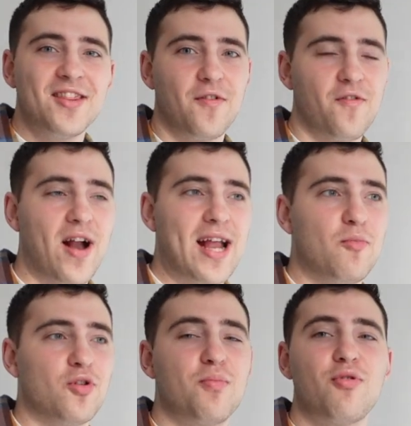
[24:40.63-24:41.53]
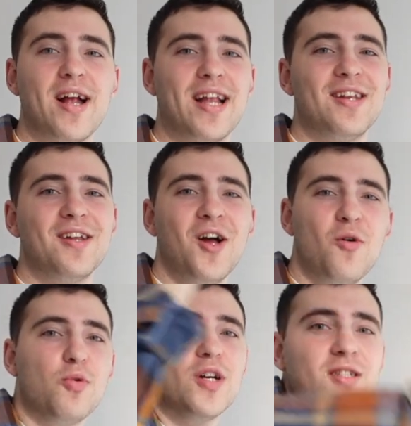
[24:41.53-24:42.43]
the frame or the print
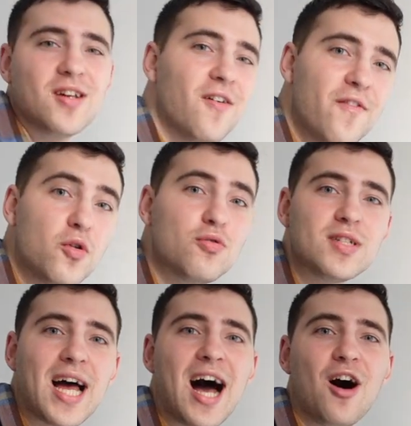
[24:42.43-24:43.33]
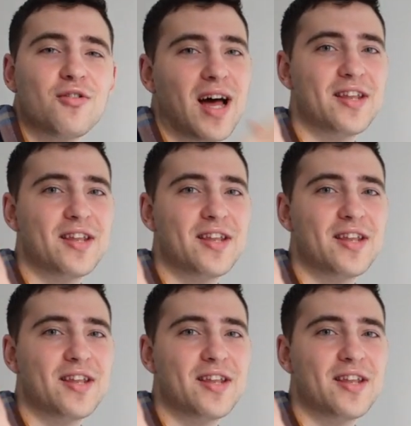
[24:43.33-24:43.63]
would fall down